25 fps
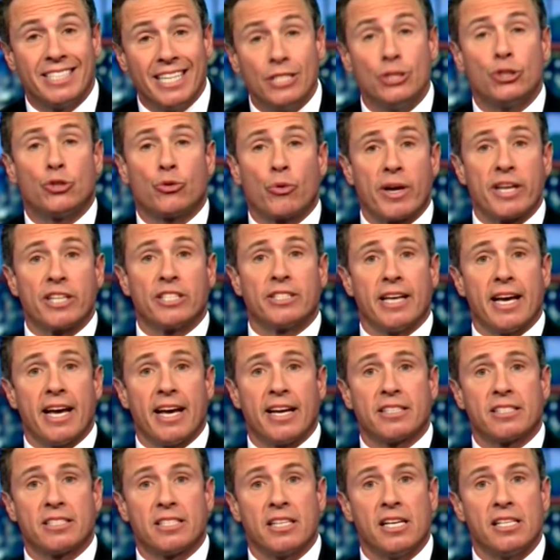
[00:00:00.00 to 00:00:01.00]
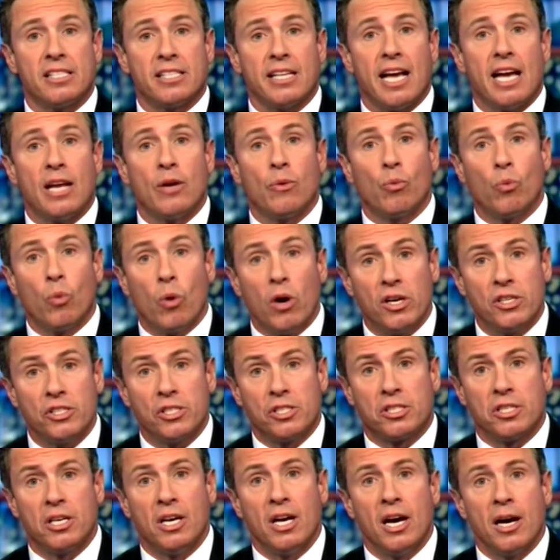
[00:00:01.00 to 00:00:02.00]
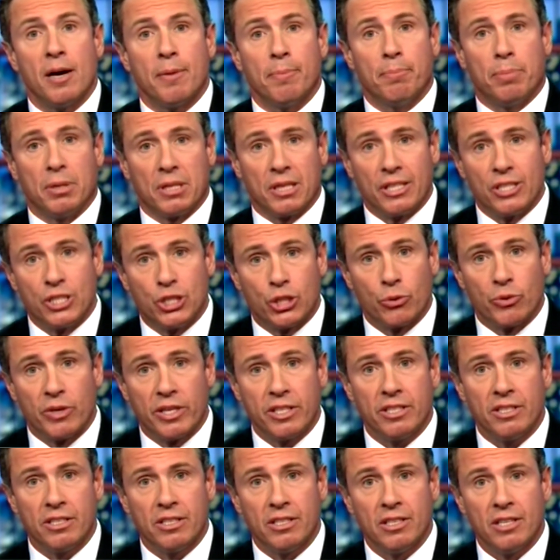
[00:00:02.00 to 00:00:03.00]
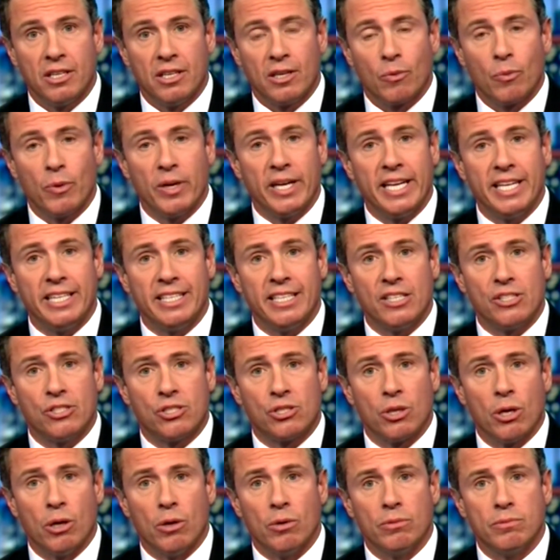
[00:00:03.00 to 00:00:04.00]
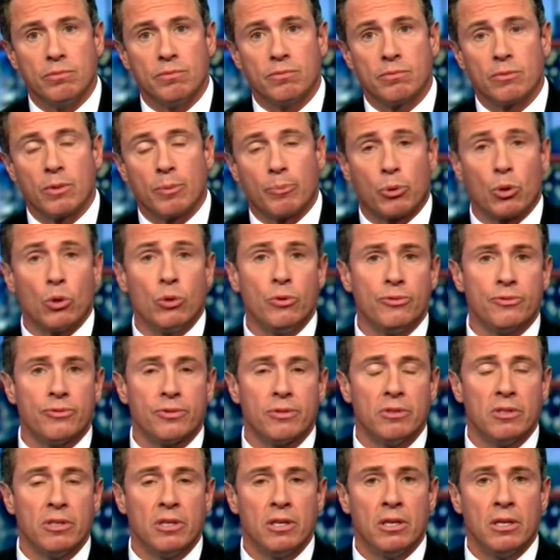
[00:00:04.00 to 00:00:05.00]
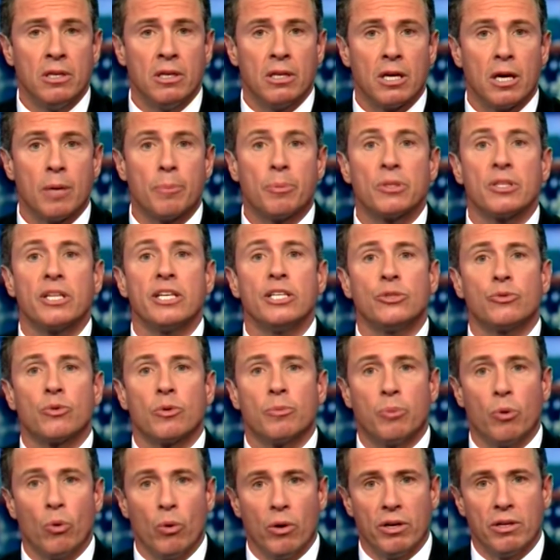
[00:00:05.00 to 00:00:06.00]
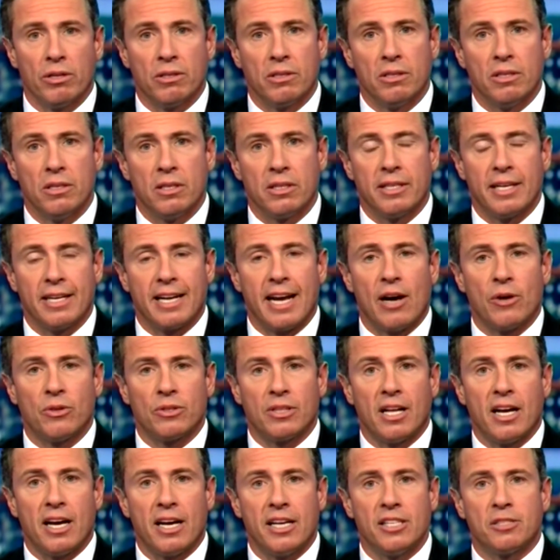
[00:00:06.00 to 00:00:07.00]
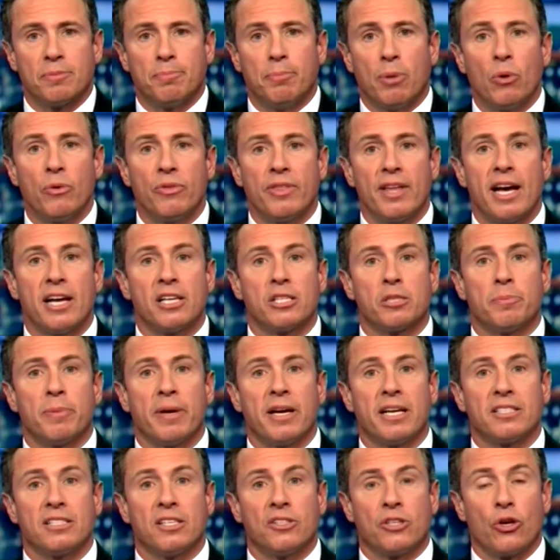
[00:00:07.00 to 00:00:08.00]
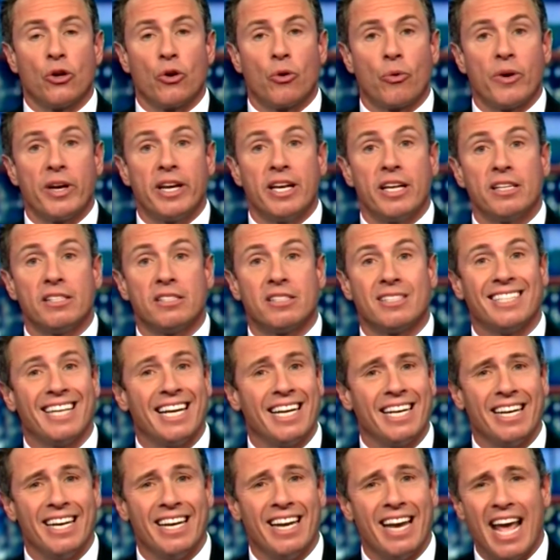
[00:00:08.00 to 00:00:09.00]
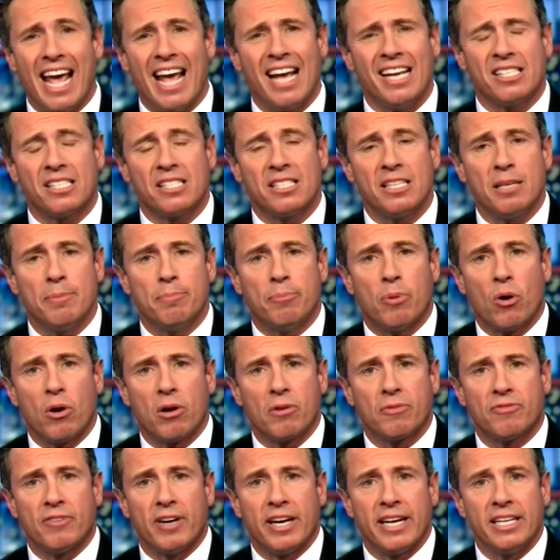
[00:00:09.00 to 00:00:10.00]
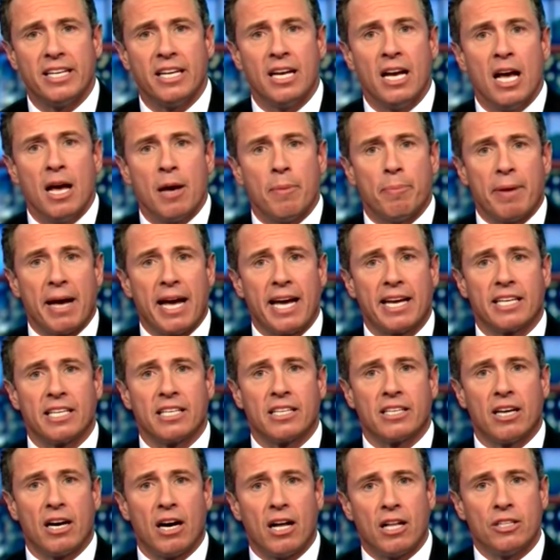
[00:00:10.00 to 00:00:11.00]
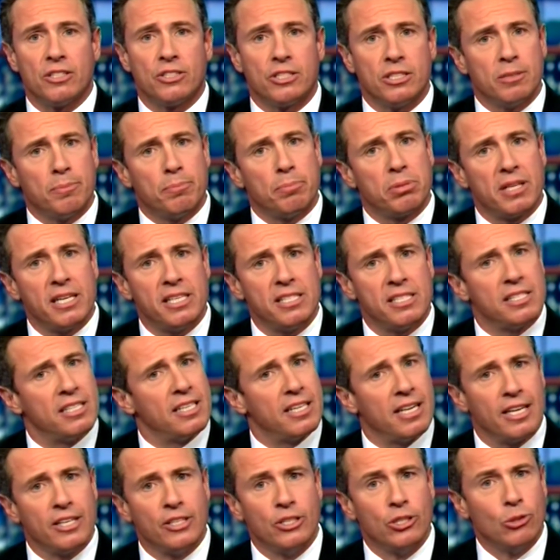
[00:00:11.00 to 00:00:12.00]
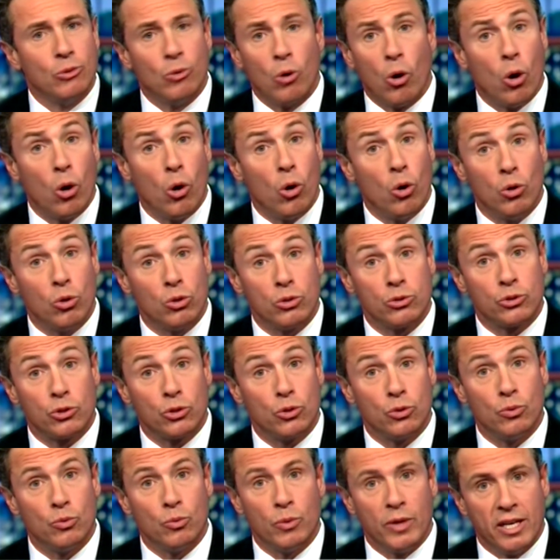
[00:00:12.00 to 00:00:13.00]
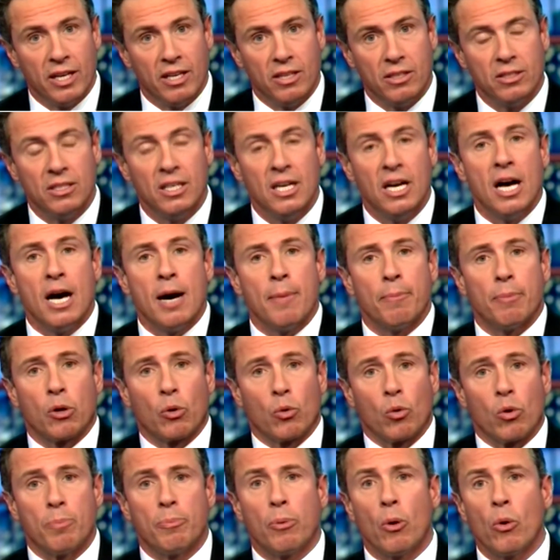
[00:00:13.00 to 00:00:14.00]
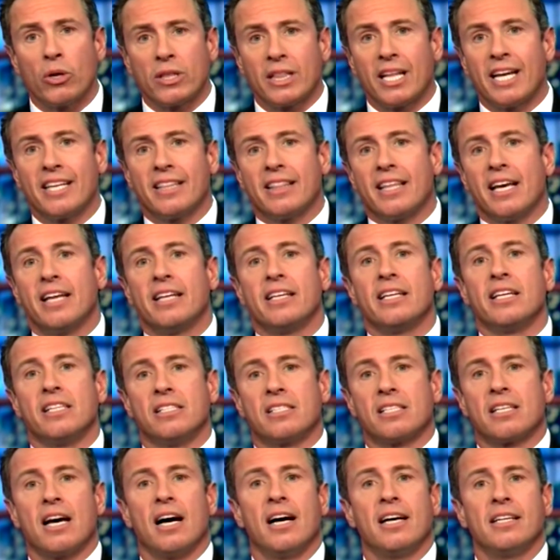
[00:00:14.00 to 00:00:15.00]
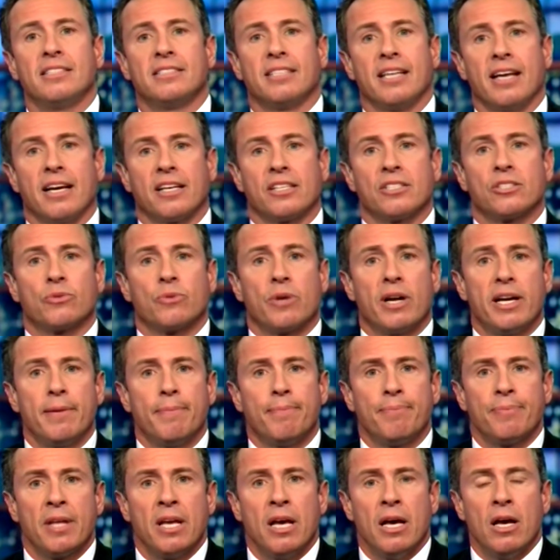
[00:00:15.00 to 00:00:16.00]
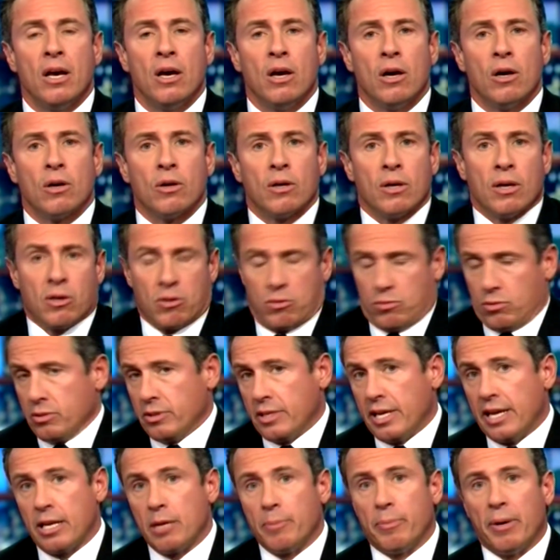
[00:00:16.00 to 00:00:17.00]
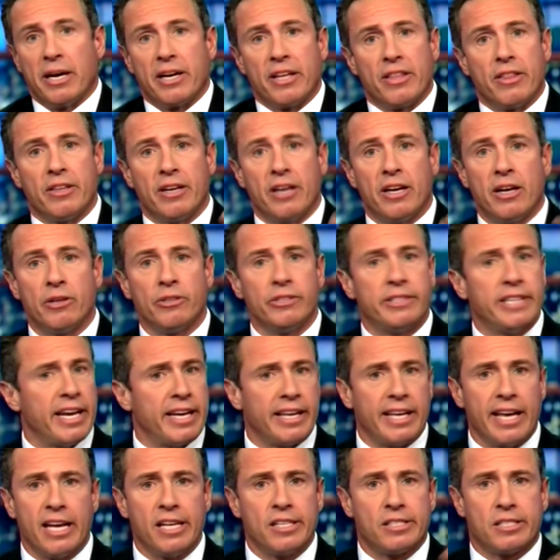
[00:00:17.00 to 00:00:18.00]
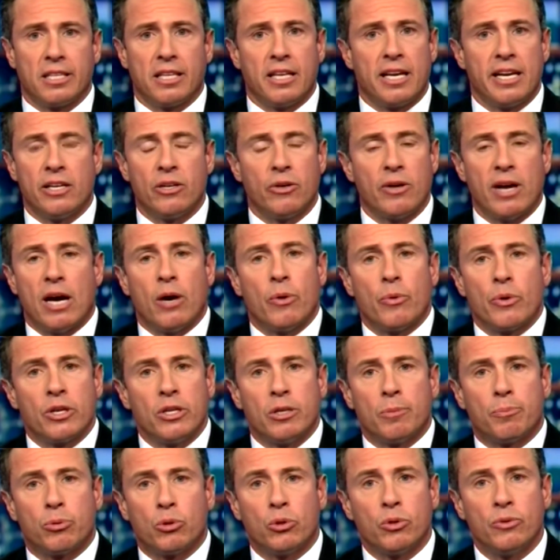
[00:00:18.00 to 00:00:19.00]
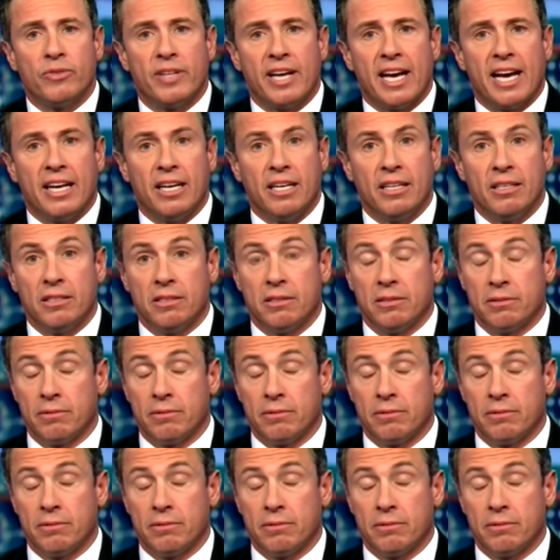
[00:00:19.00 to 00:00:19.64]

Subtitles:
did drink to excess and was belligerent when he did so. The proof? A police report that outlines both aspects as ingredients in a nasty bar fight back in college in a place that I knew all too well. But a report like that needs context, right? Anybody there decades later? How are we going to prove that?